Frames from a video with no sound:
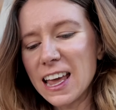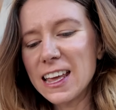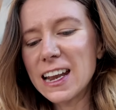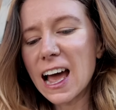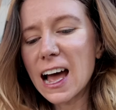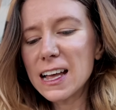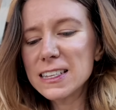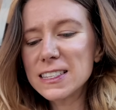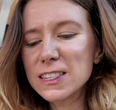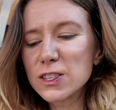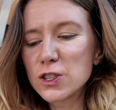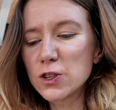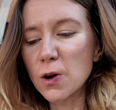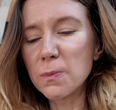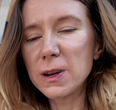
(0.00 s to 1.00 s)
It has
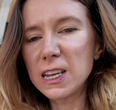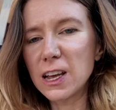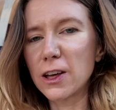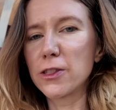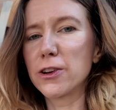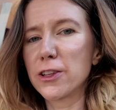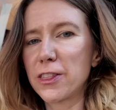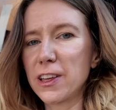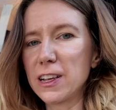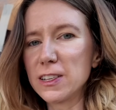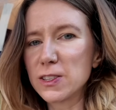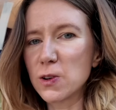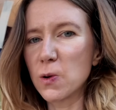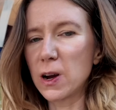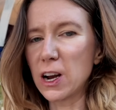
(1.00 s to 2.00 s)
so many other
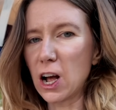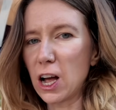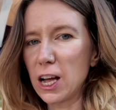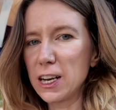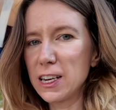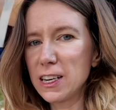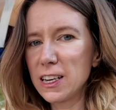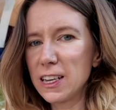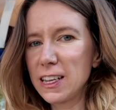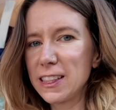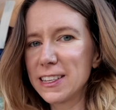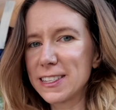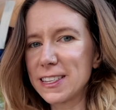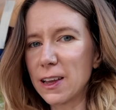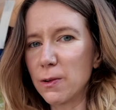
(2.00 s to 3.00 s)
things going on
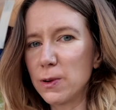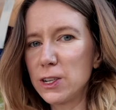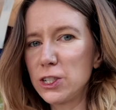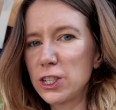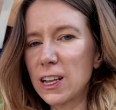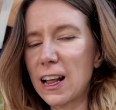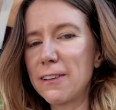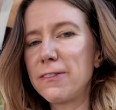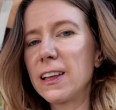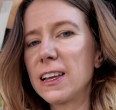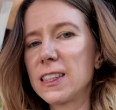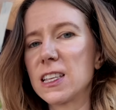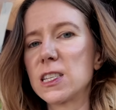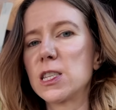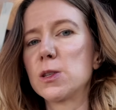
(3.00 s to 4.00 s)
in the sandwich that I feel
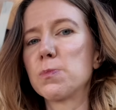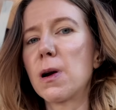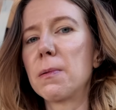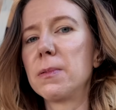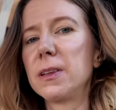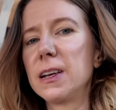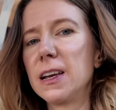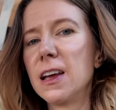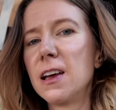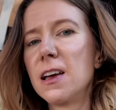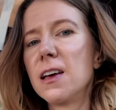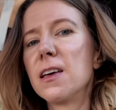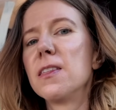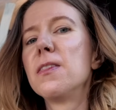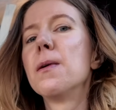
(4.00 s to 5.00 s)
like this is probably
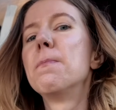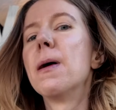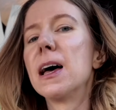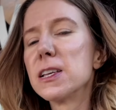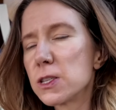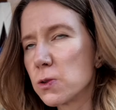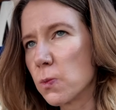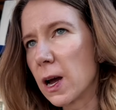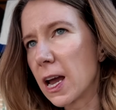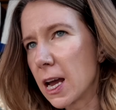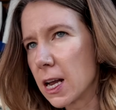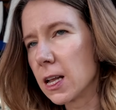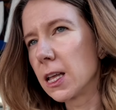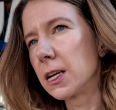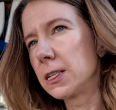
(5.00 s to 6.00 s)
the best
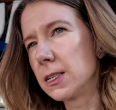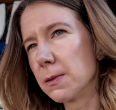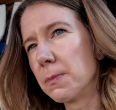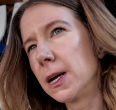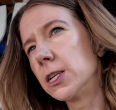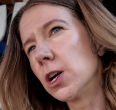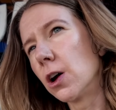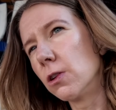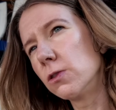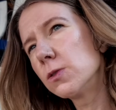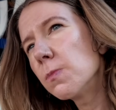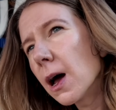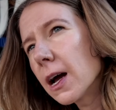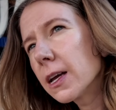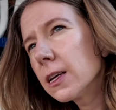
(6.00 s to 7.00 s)
way to like dip my
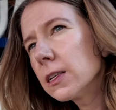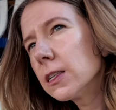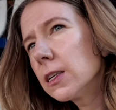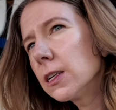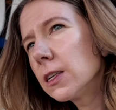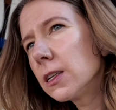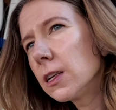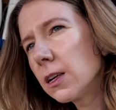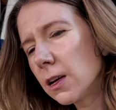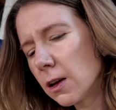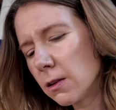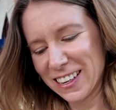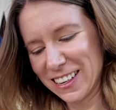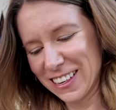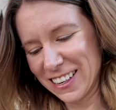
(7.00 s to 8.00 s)
toes back in it, All you right. know?
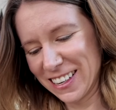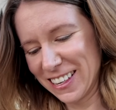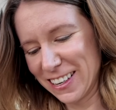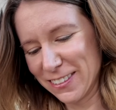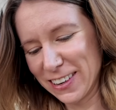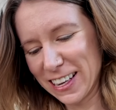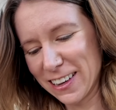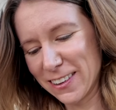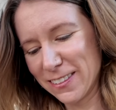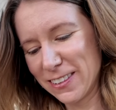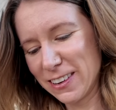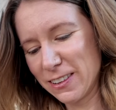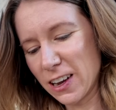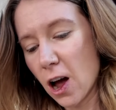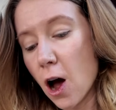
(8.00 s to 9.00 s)
All right, here we
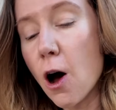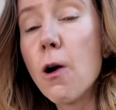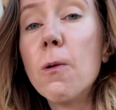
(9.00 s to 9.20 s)
go, here we go.